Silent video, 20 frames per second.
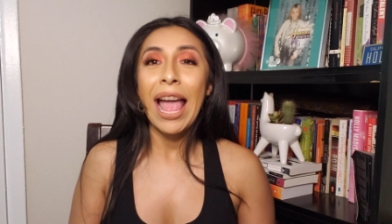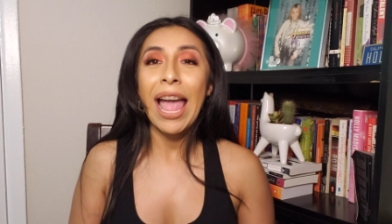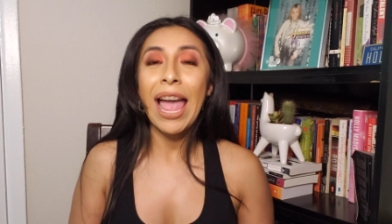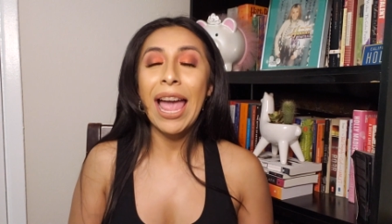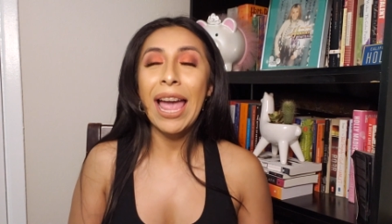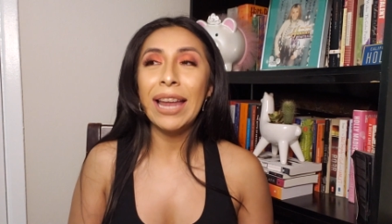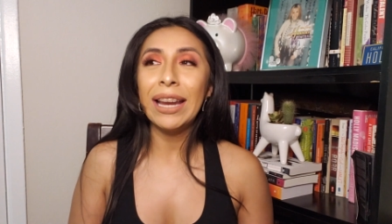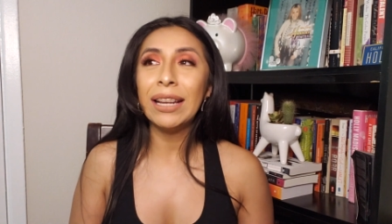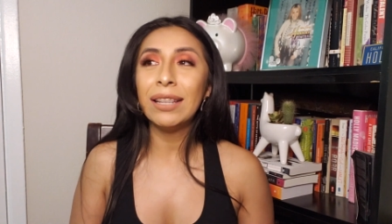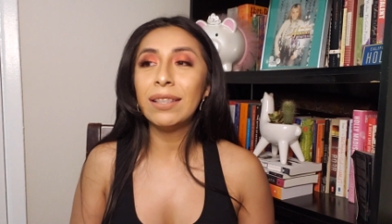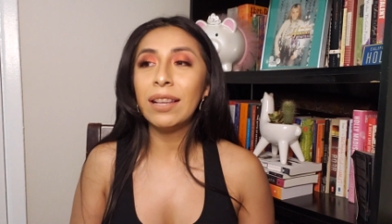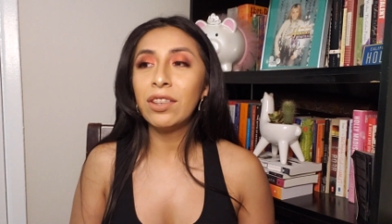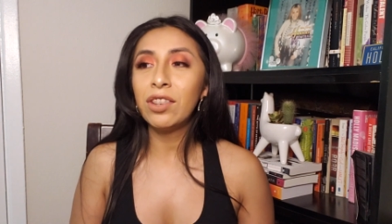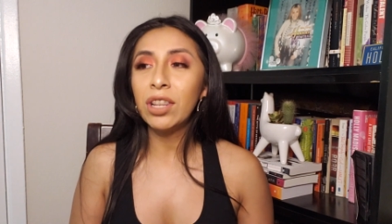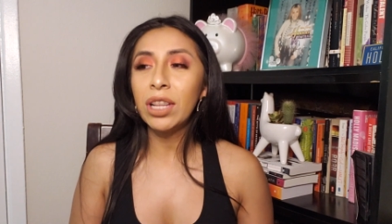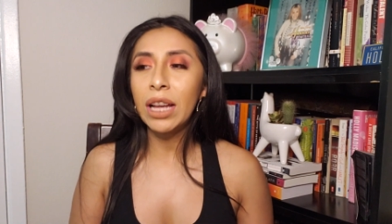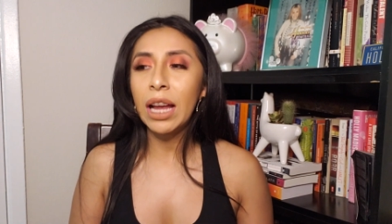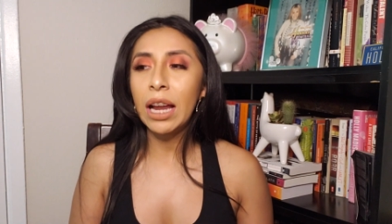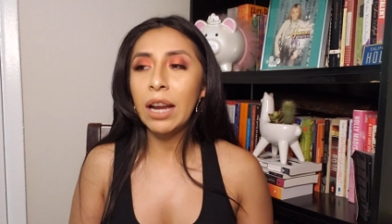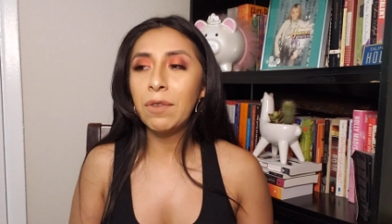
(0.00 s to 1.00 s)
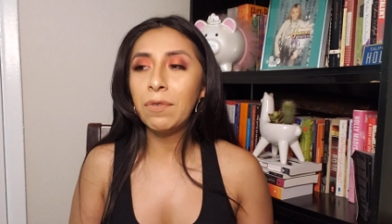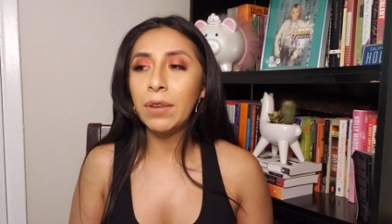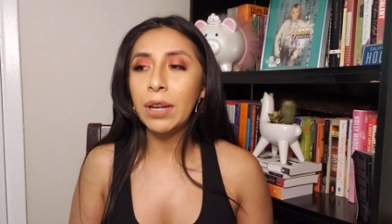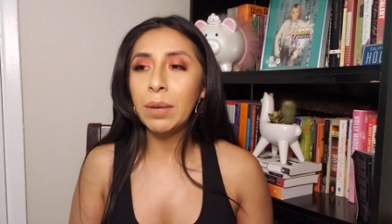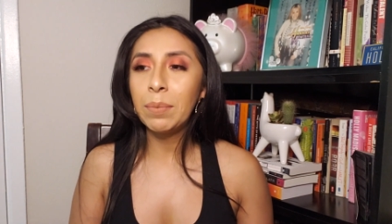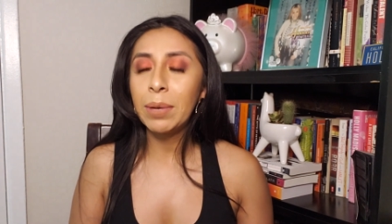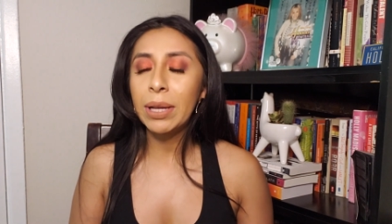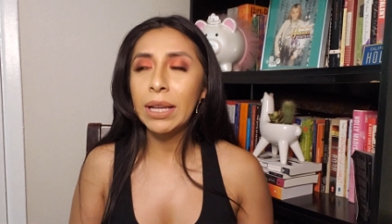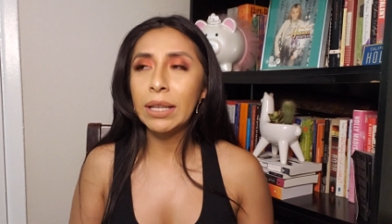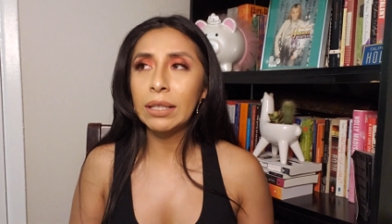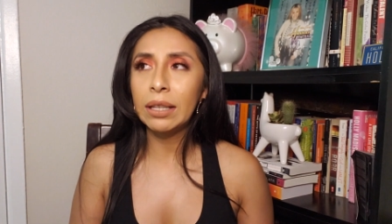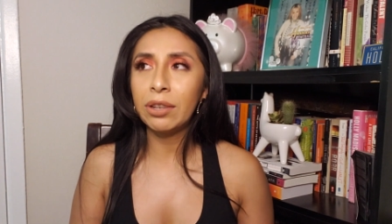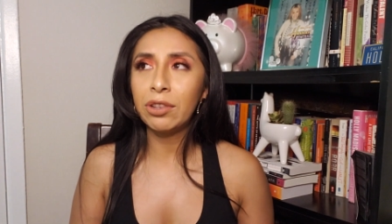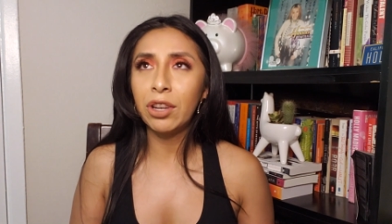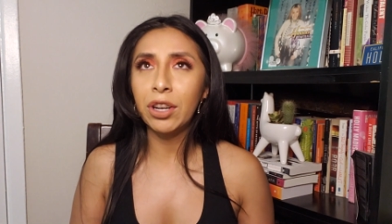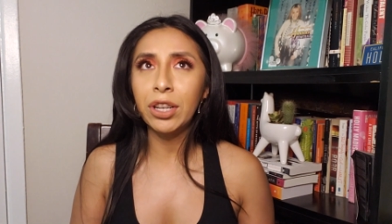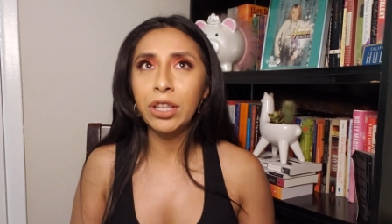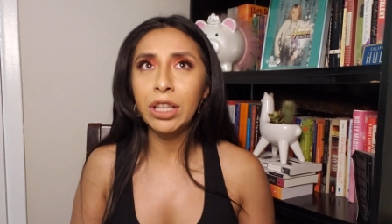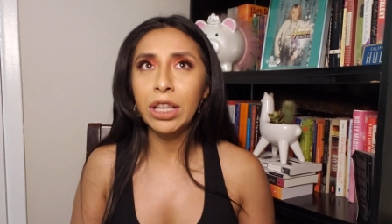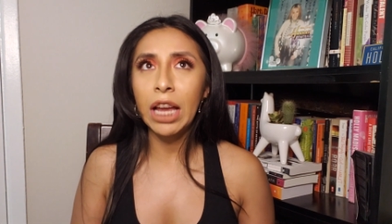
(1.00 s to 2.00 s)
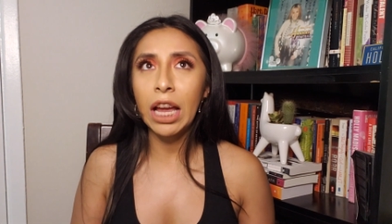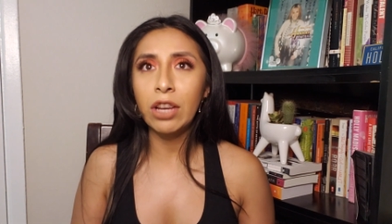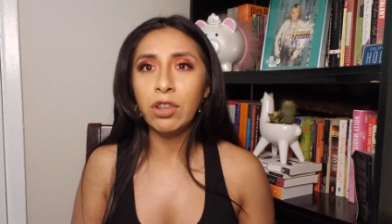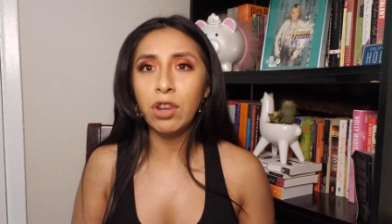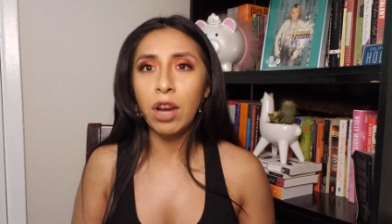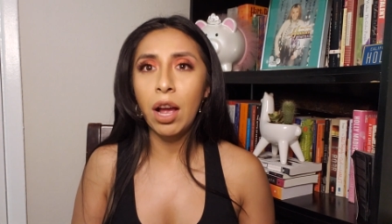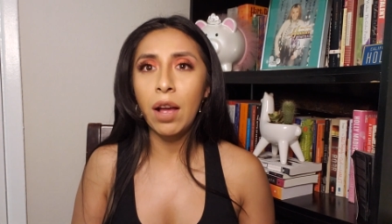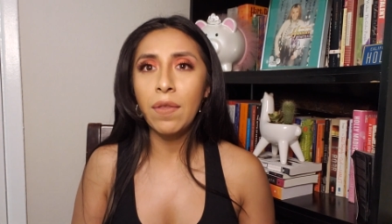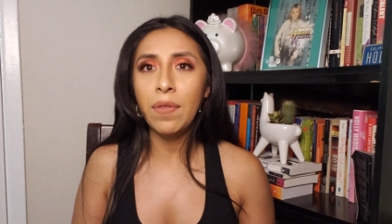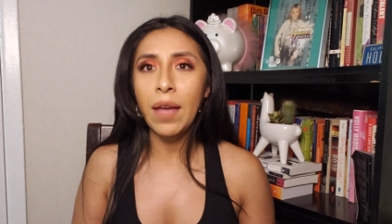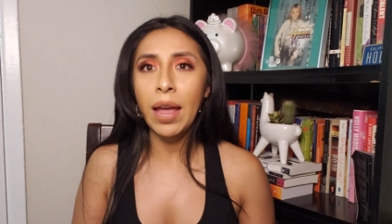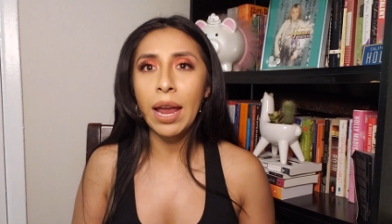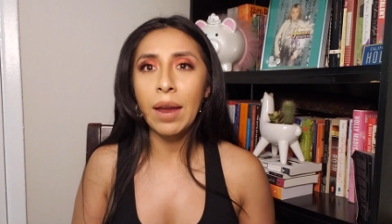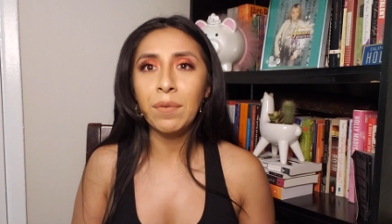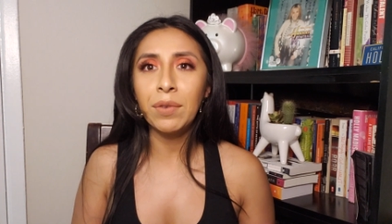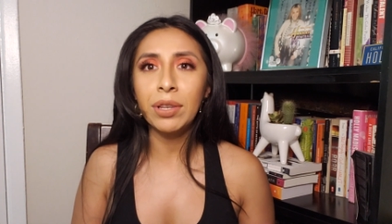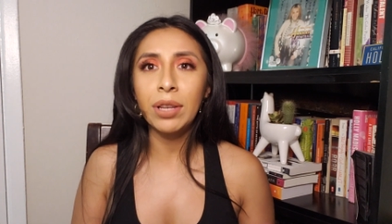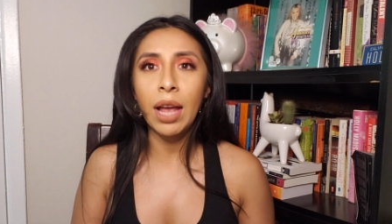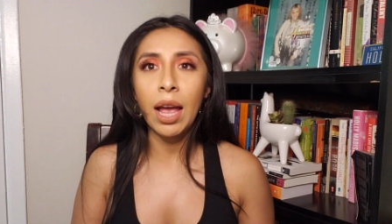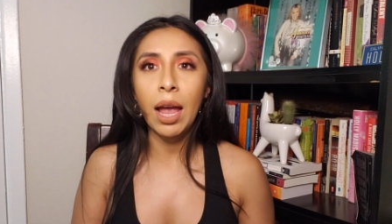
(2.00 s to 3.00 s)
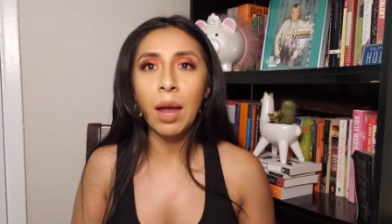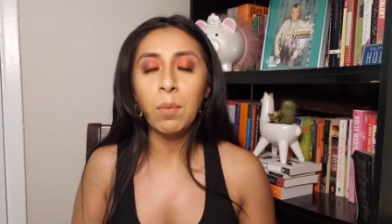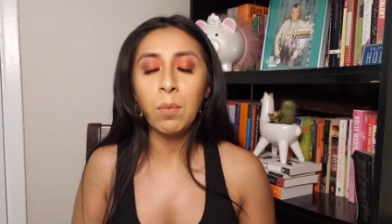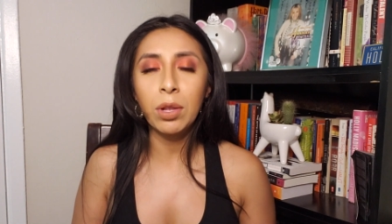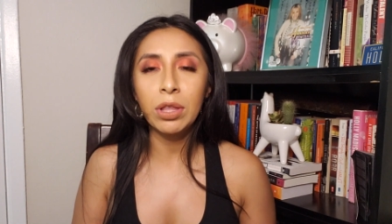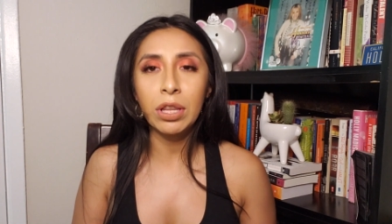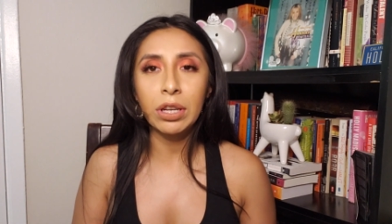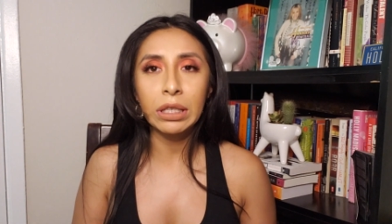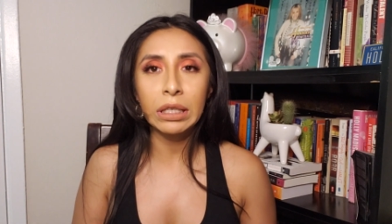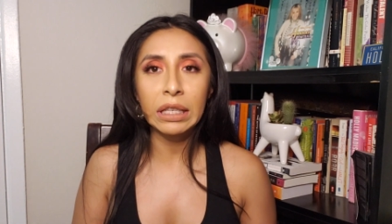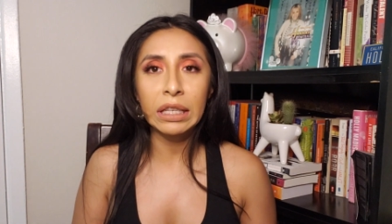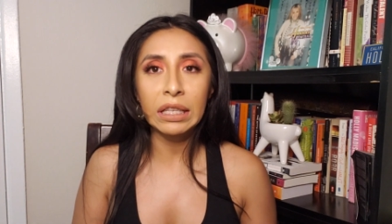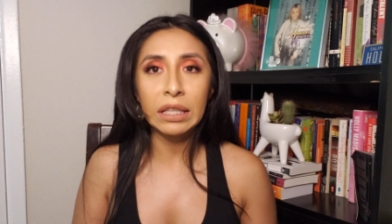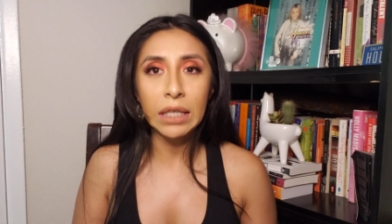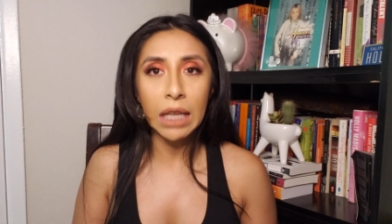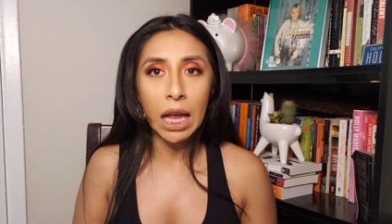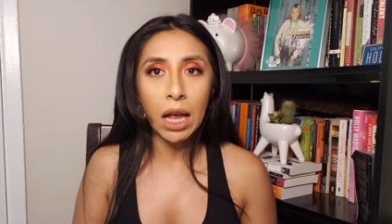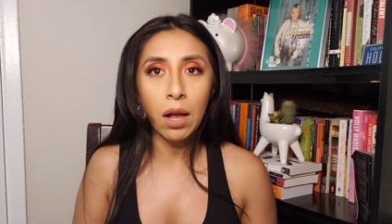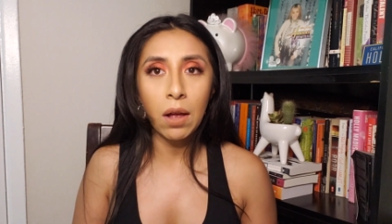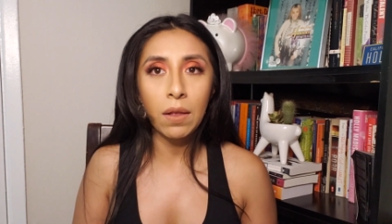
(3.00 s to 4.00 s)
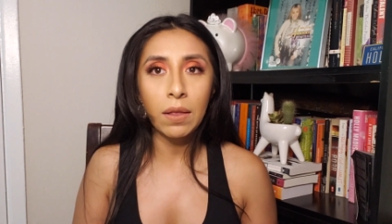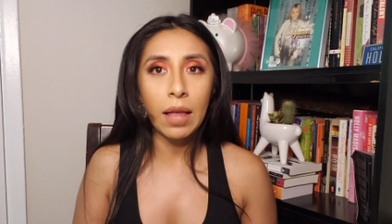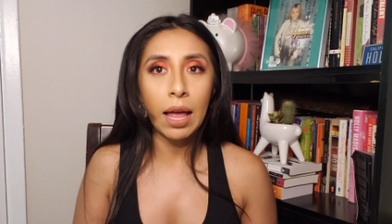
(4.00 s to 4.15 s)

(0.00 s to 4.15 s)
and it's actually kind of funny because I'm starting to catch on that every time when there's a sale,